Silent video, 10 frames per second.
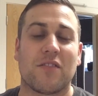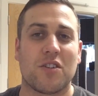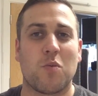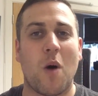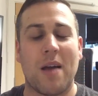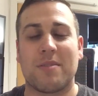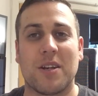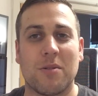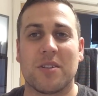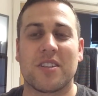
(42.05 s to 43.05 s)
I've just wiped
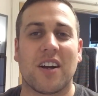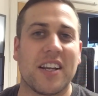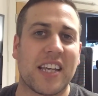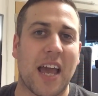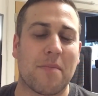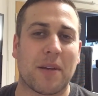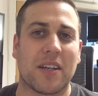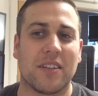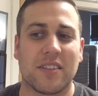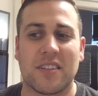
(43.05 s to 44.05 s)
it all and started again
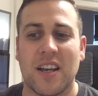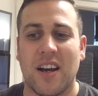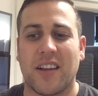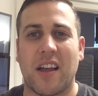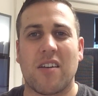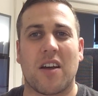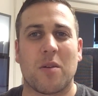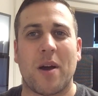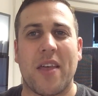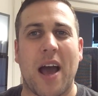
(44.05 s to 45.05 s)
because I don't like
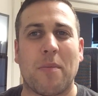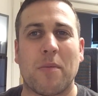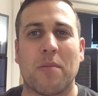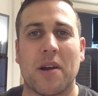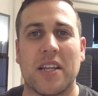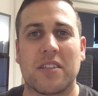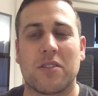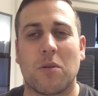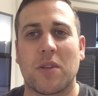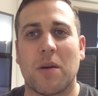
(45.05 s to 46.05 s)
the way that Apple
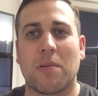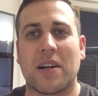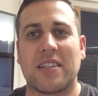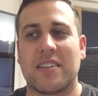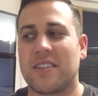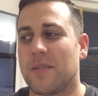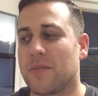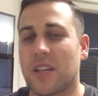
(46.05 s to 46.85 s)
pre-installed the operating system.